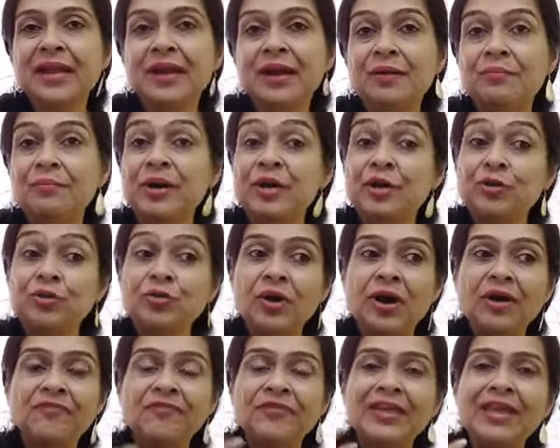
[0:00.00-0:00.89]
but you
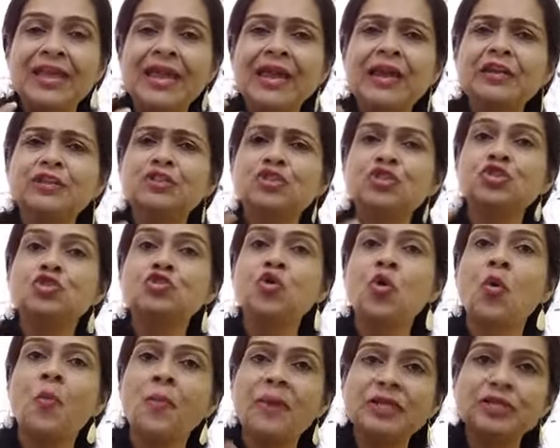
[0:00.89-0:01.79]
have gained so
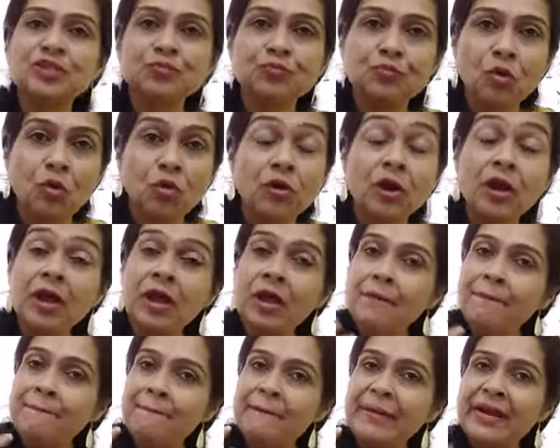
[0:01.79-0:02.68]
much more
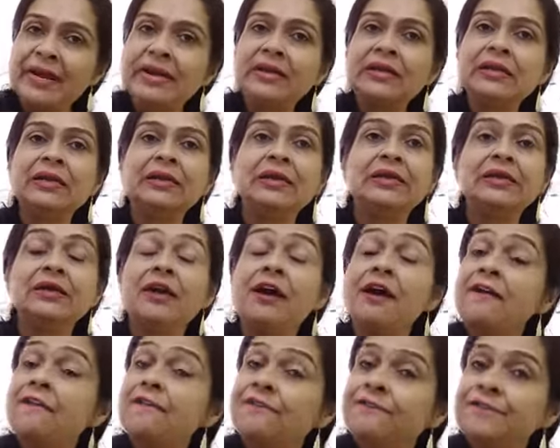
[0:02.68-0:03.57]
mentally,
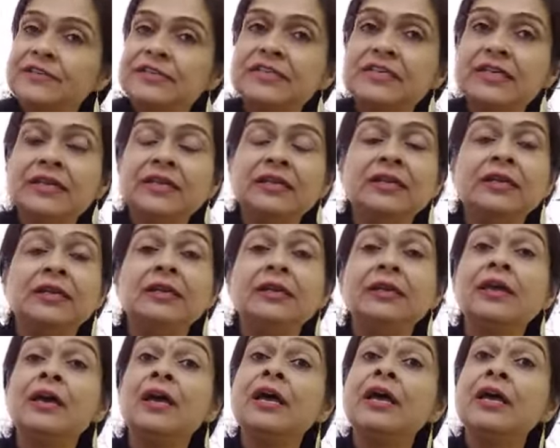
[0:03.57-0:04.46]
physically,
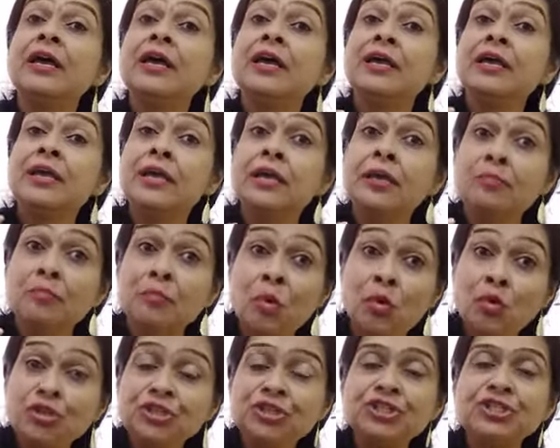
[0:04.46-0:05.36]

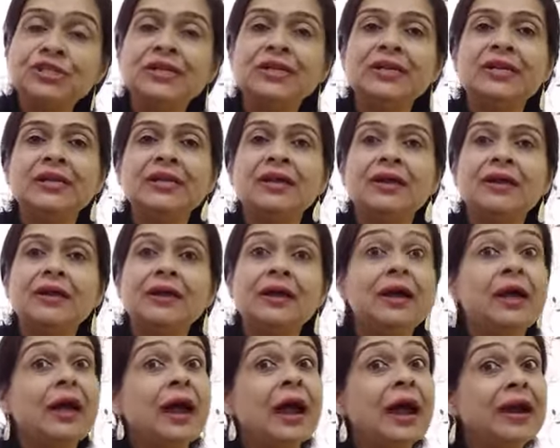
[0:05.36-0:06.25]
emotionally,
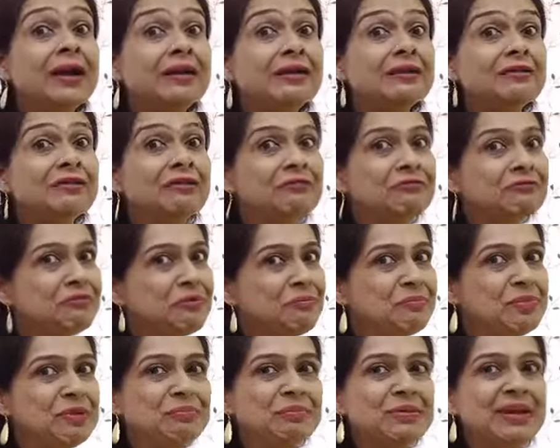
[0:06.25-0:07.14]
and for
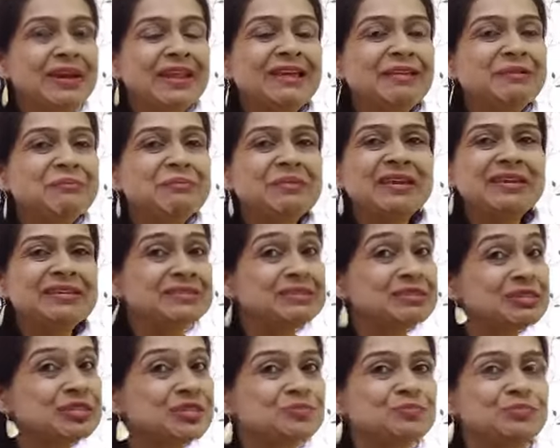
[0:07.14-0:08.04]
people like me,
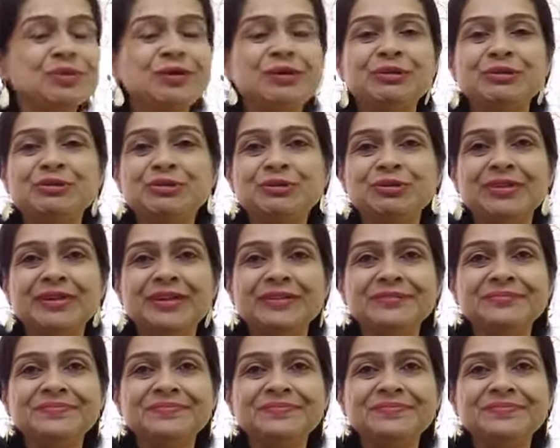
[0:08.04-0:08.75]
spiritually.